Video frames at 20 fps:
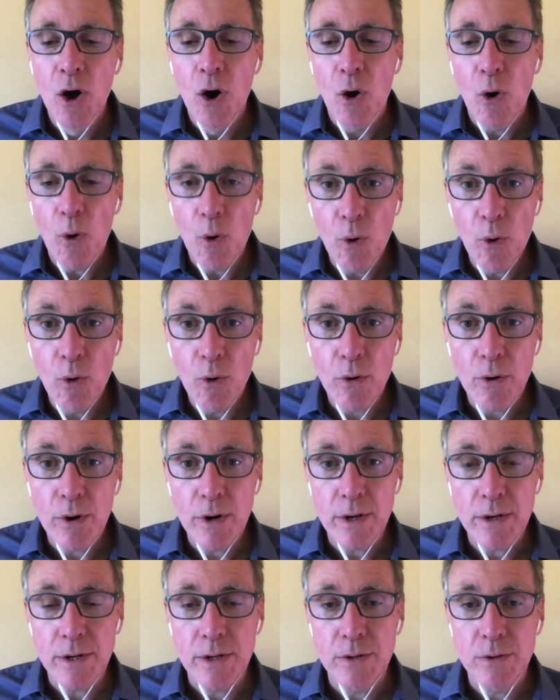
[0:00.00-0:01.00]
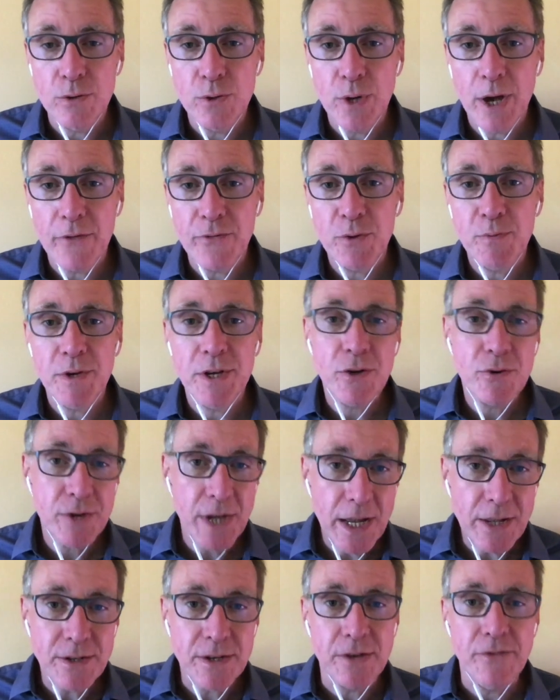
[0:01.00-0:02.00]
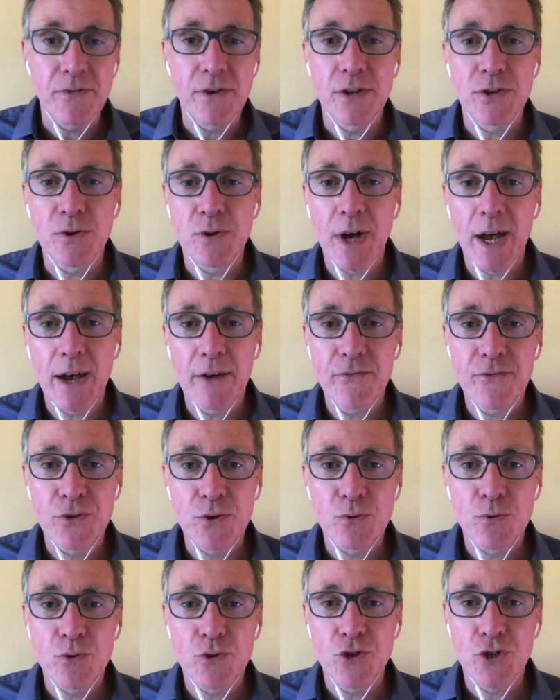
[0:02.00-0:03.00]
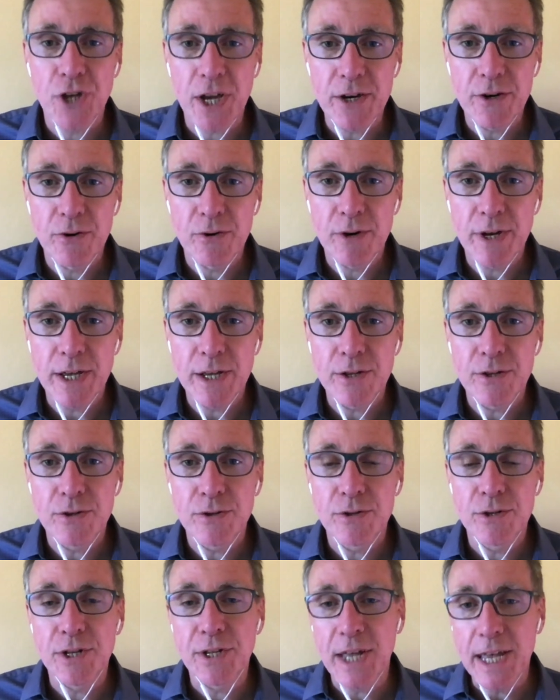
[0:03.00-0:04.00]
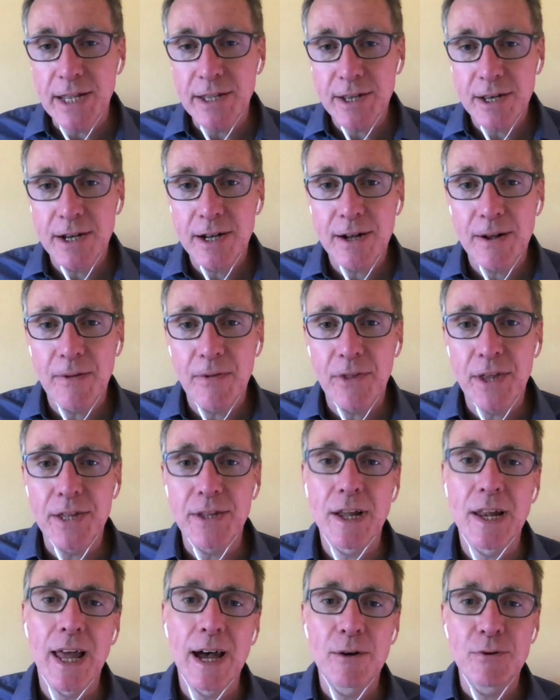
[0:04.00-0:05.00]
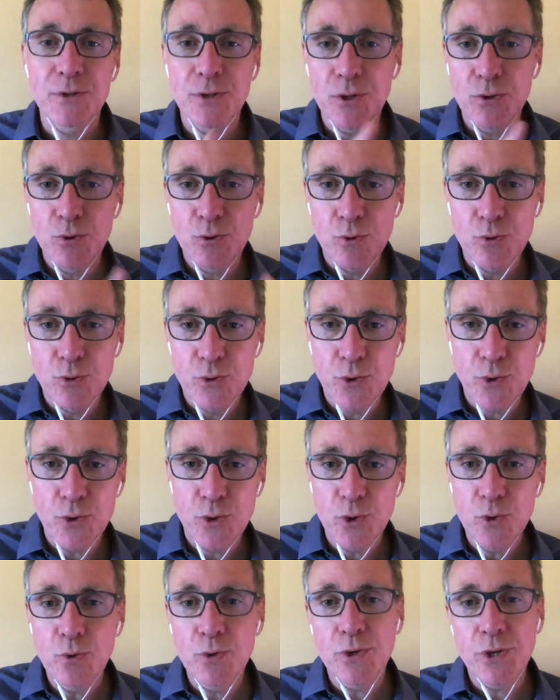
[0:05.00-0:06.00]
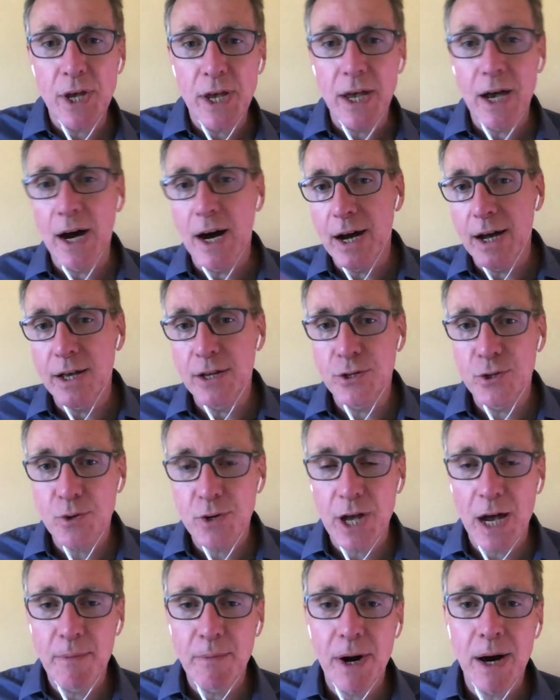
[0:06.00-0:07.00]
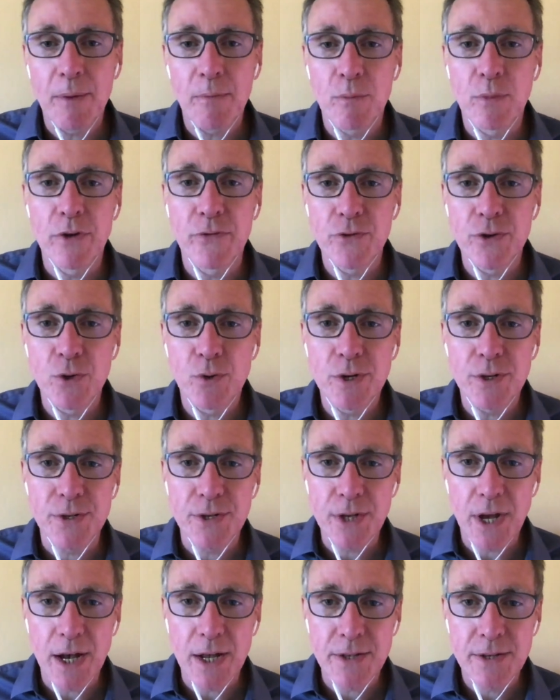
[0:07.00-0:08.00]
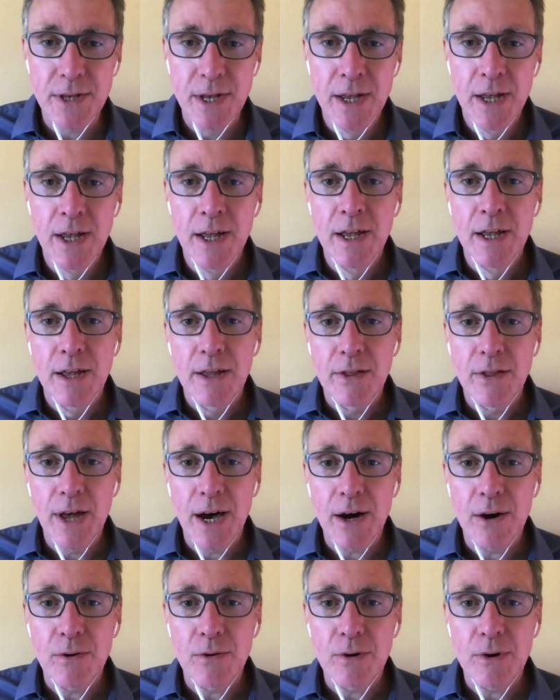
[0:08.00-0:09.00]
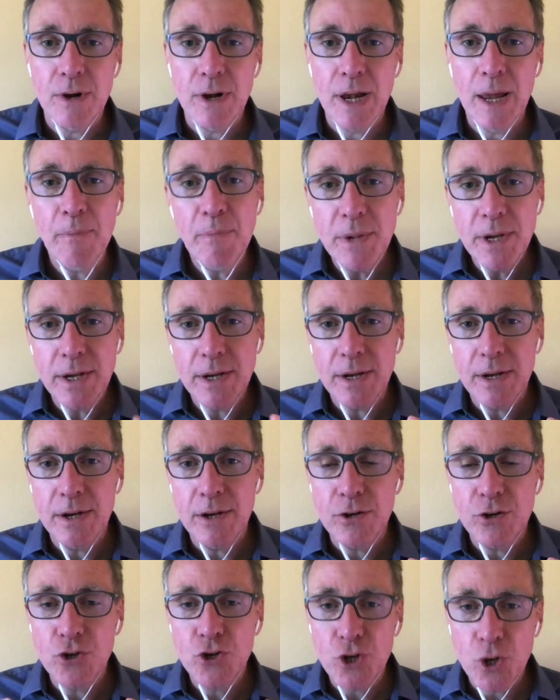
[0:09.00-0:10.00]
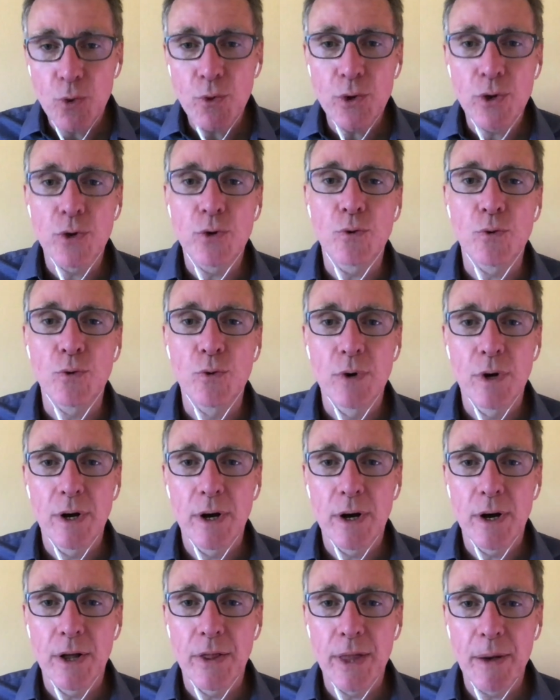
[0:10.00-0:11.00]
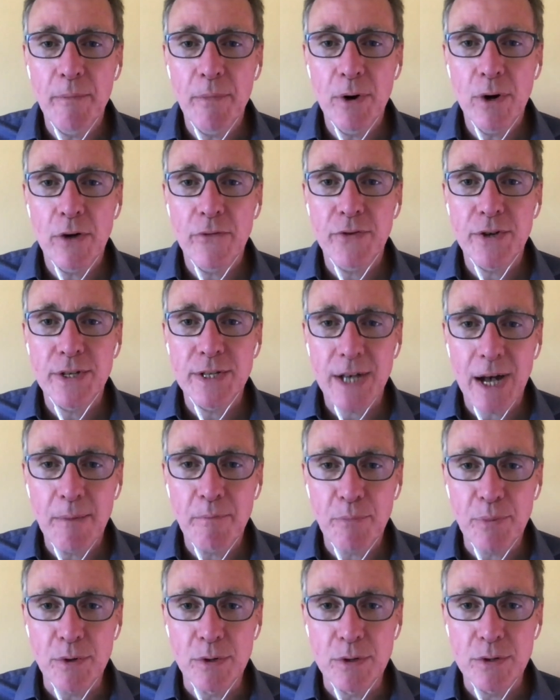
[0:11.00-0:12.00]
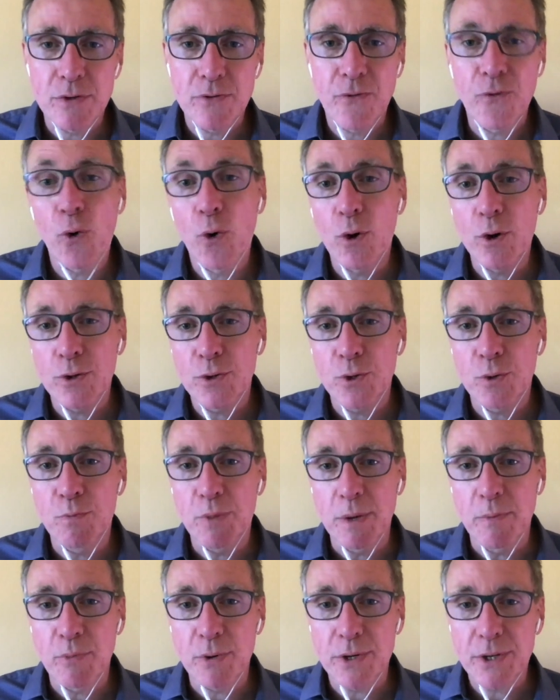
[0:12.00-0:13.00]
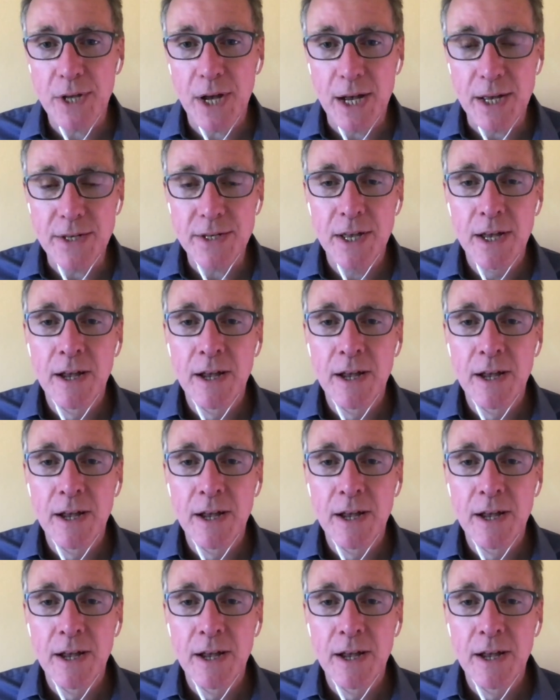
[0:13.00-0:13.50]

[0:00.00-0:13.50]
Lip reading: Or you have to be creative and you have to generate the data that allows you to use AI to come up with new insights. Now, let me show you a number of examples, 4 to be precise,